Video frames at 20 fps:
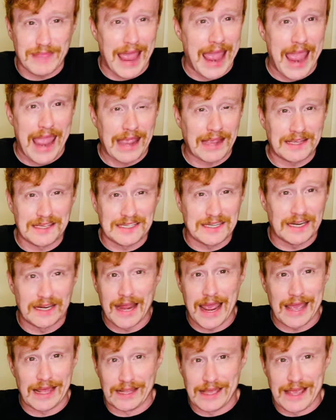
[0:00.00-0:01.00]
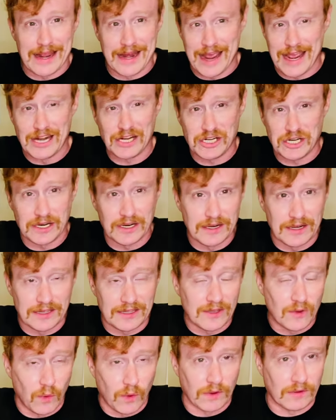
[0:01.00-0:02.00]
angst and alienation at
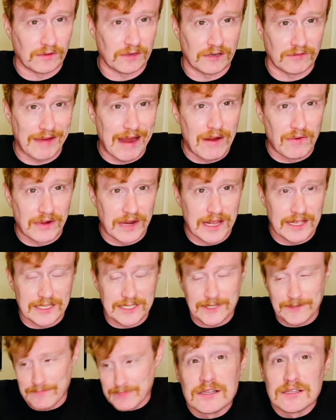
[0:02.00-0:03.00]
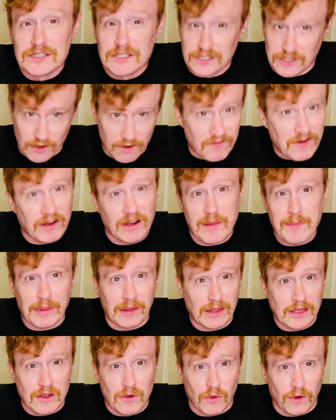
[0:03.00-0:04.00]
the world around us. So very
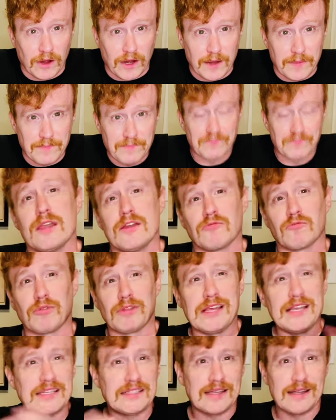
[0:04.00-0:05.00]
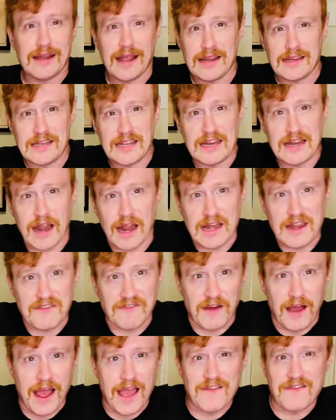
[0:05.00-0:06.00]
Billy Corgan. Released in nineteen
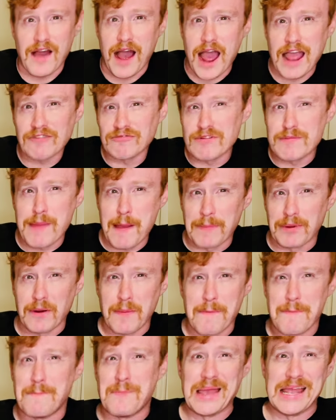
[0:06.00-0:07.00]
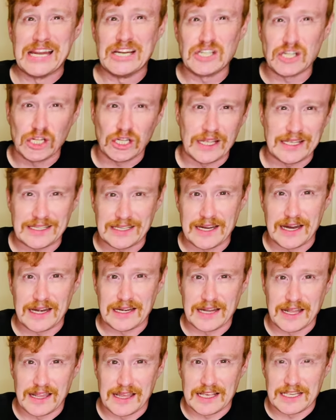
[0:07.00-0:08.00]
ninety-five, I remember binge listening
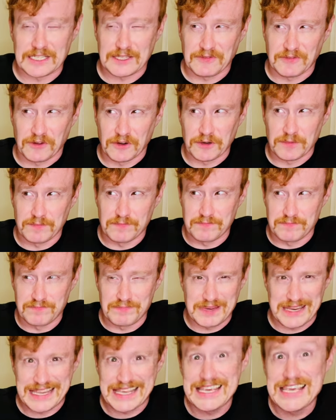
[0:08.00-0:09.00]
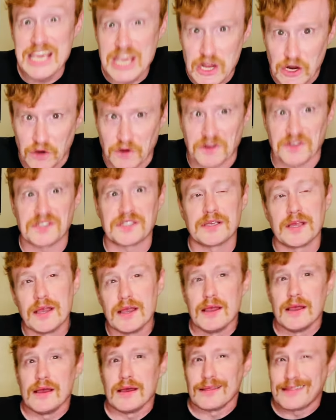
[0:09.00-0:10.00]
to this for years.
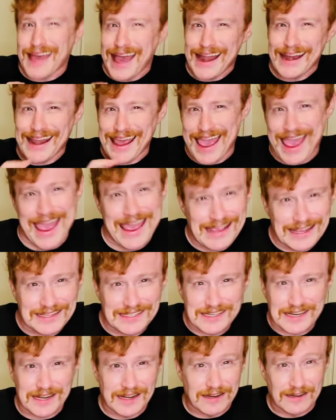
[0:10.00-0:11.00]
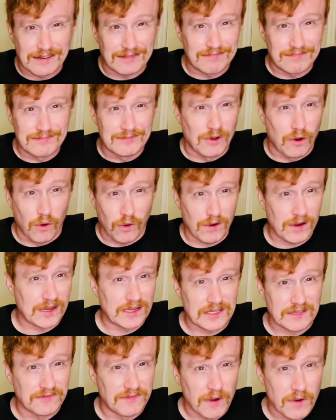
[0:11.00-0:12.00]
That angst in
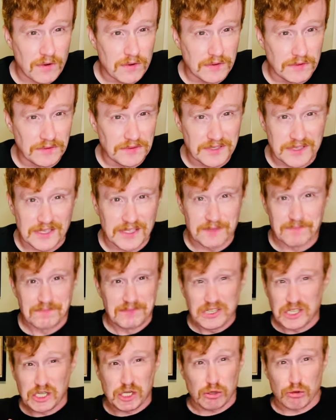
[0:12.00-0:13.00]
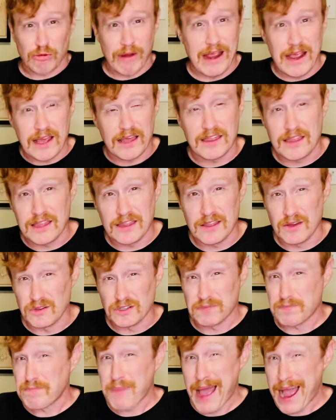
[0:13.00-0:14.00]
Corgan's vocals, the strength in
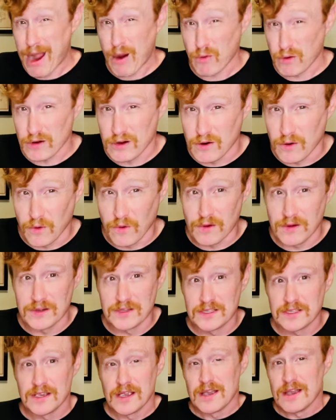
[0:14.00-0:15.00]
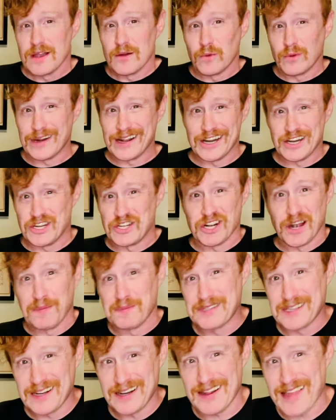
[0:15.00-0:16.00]
those power chords, when it
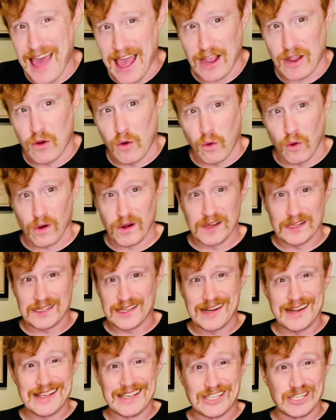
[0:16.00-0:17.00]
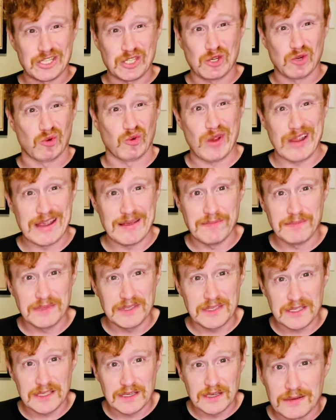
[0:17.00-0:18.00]
jumps into that chorus and he
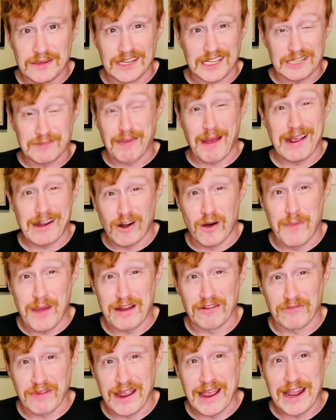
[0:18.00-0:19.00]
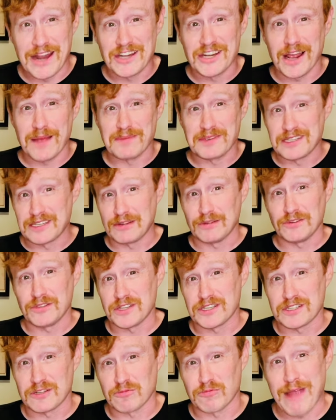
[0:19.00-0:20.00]
screams, despite all my rage, I'm still
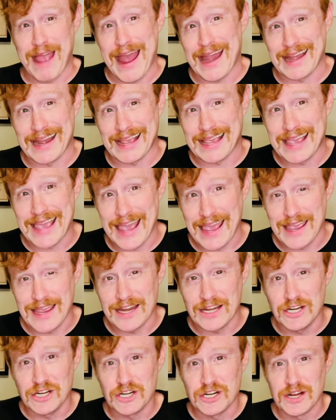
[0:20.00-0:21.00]
just a rat in a cage.